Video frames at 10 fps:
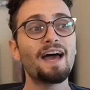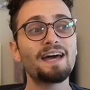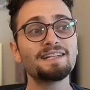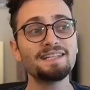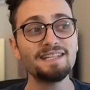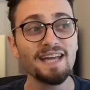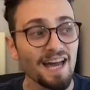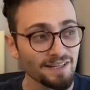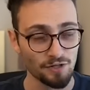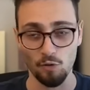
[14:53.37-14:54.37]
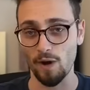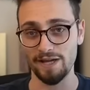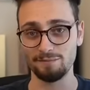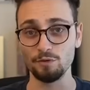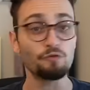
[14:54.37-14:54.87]
And again, a
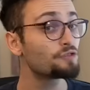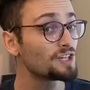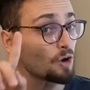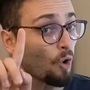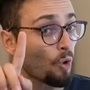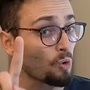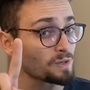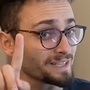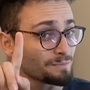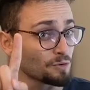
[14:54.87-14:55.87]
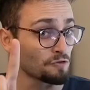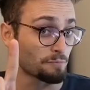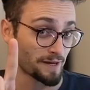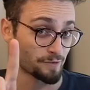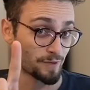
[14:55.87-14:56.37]
quiet move. The only move,
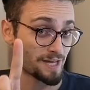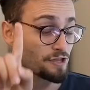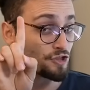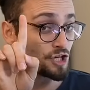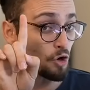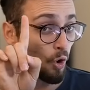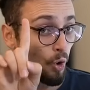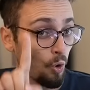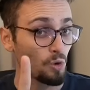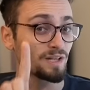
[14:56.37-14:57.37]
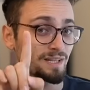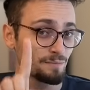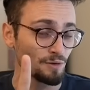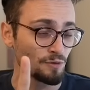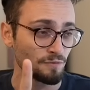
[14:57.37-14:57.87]
by the way. The only
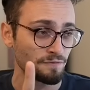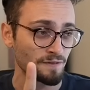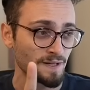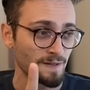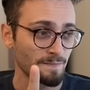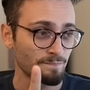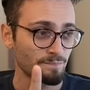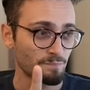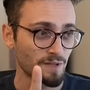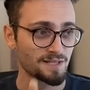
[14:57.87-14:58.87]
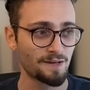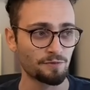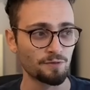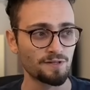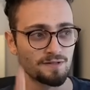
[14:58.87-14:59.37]
move. Because
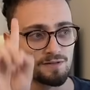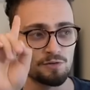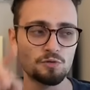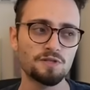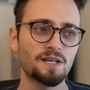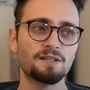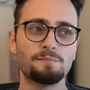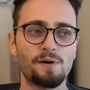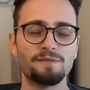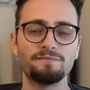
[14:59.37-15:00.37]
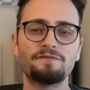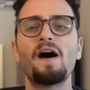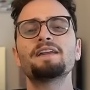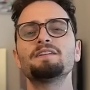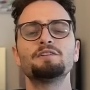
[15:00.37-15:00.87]
after this, you just take the pawn.
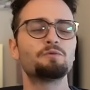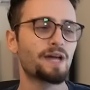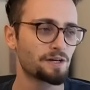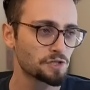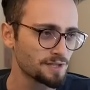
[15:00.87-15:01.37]
Finally, you cash